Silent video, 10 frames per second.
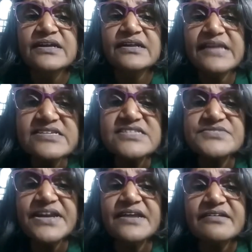They're just
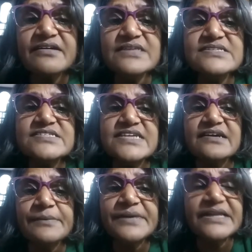very realistic.
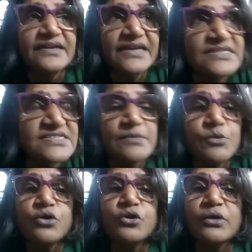I mean, the kids are
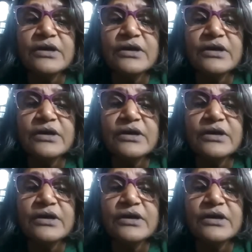more grown